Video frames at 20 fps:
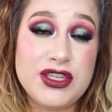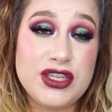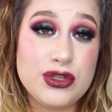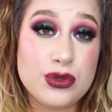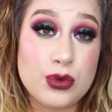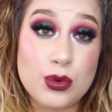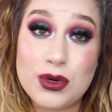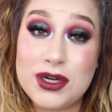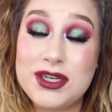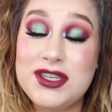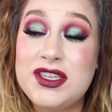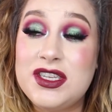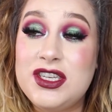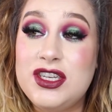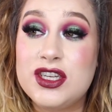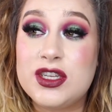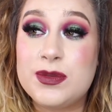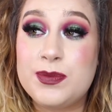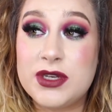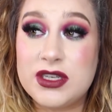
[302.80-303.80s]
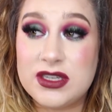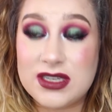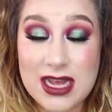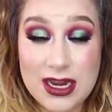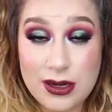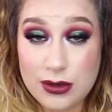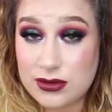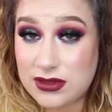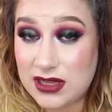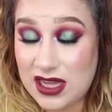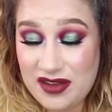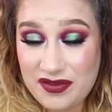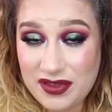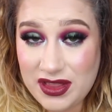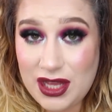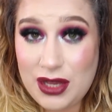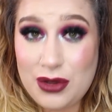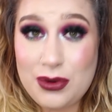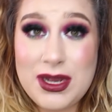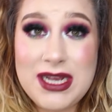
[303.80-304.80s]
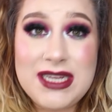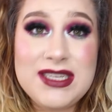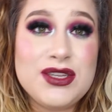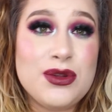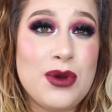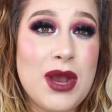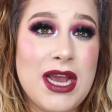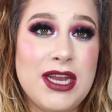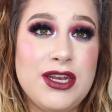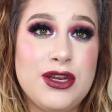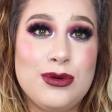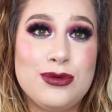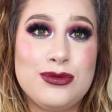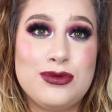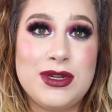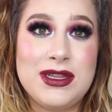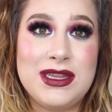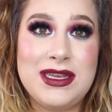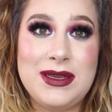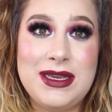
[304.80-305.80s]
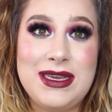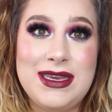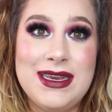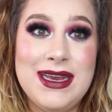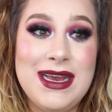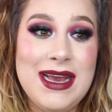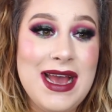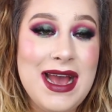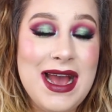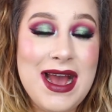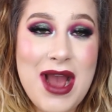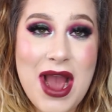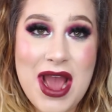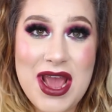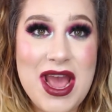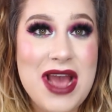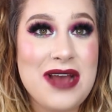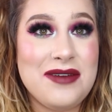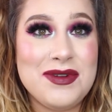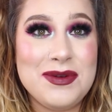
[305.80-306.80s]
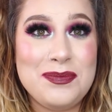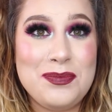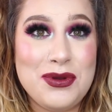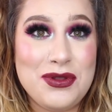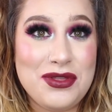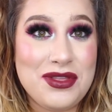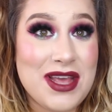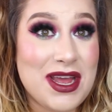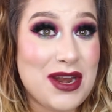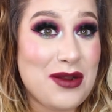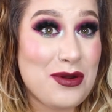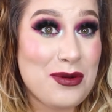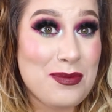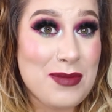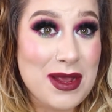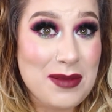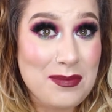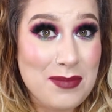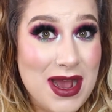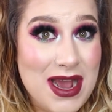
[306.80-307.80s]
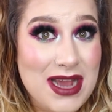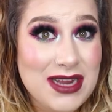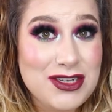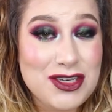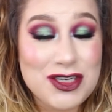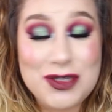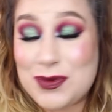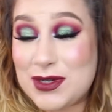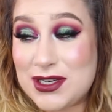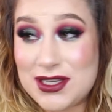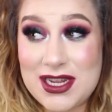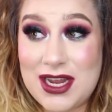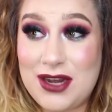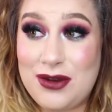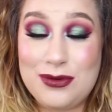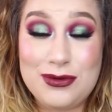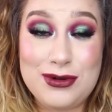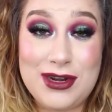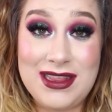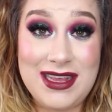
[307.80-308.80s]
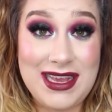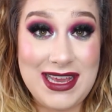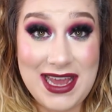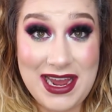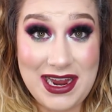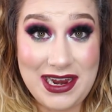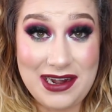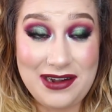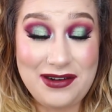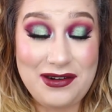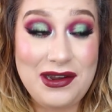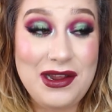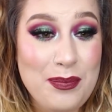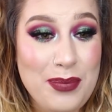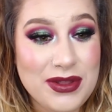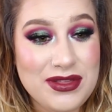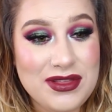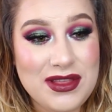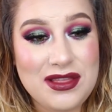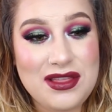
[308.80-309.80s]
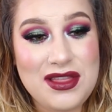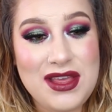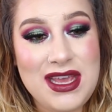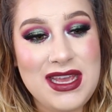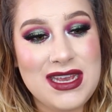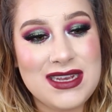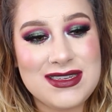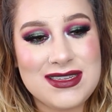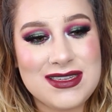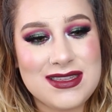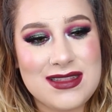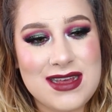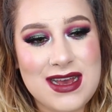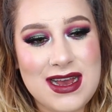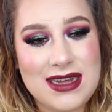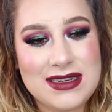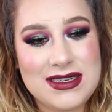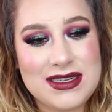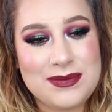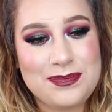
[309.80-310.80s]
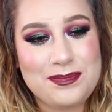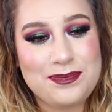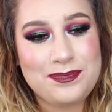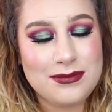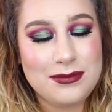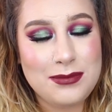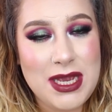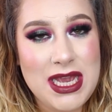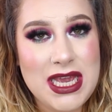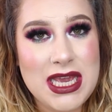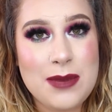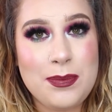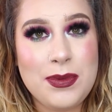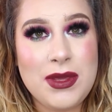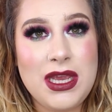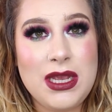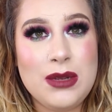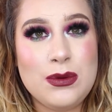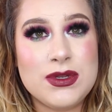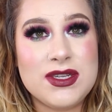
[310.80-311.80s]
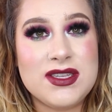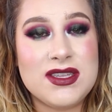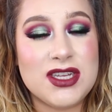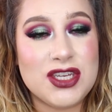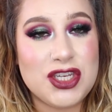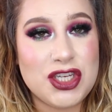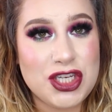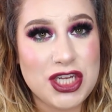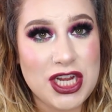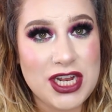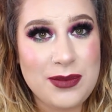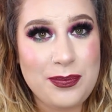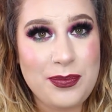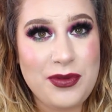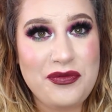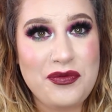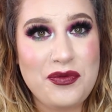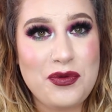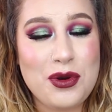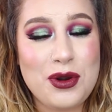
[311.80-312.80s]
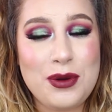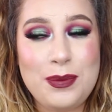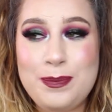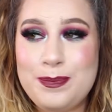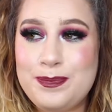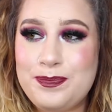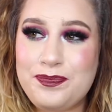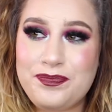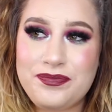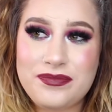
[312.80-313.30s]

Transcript: stores, just because I don't live in the U S, so I don't really, I haven't put that on my mind just because I don't really care. But the thing is that Makeup Geek was the shit before.